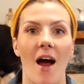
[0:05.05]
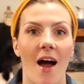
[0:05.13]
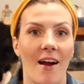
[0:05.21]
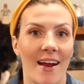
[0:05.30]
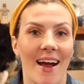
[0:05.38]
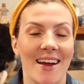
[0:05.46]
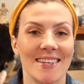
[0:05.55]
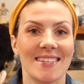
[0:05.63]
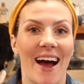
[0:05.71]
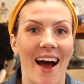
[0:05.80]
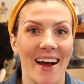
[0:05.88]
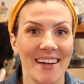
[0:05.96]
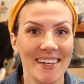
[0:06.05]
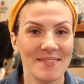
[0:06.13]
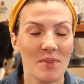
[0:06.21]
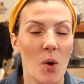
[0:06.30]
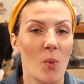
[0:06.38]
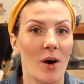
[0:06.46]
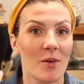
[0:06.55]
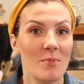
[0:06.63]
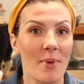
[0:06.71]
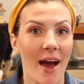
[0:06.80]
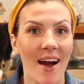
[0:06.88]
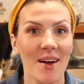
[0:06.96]
All right, guys, hi, welcome
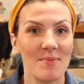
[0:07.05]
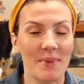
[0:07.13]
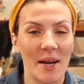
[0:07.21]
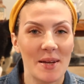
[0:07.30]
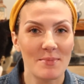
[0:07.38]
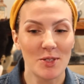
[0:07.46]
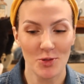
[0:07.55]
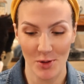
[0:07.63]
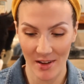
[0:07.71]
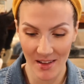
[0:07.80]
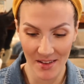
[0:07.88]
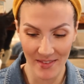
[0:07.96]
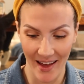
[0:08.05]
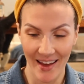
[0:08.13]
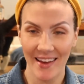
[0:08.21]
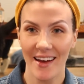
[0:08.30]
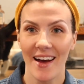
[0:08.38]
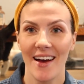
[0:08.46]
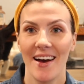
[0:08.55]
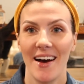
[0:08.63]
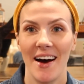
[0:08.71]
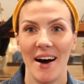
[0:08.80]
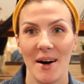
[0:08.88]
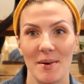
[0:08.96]
back. My name is Julia Levesque.
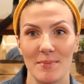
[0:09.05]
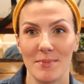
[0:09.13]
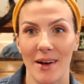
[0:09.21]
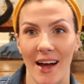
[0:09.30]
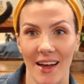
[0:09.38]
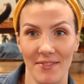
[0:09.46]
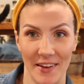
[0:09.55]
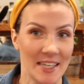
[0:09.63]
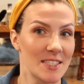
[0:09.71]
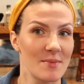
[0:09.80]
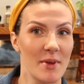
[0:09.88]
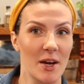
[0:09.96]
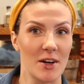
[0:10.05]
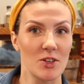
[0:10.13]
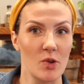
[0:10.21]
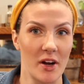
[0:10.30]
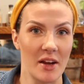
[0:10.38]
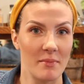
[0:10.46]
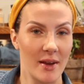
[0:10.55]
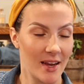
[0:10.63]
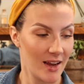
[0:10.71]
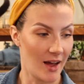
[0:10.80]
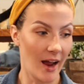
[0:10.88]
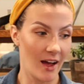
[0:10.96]
Um, I have Phantom here joining
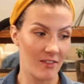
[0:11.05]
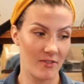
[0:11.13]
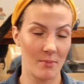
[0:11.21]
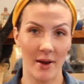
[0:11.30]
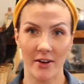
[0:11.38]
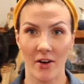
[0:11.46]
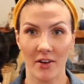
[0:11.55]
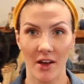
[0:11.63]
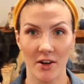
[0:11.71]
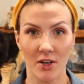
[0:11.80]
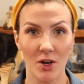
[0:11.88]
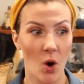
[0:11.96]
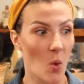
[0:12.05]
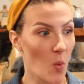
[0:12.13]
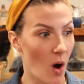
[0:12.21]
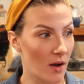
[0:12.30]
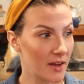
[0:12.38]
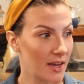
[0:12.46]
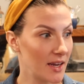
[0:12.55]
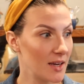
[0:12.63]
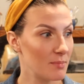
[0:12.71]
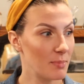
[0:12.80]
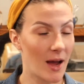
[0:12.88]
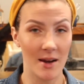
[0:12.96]
me. I have my dog Gunner
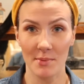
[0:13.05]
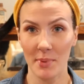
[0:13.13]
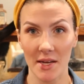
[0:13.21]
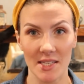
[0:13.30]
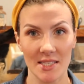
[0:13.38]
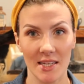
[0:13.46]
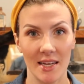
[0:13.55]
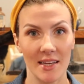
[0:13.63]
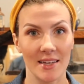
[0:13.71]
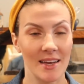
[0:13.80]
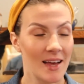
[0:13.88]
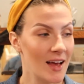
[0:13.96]
walking, kind of pacing.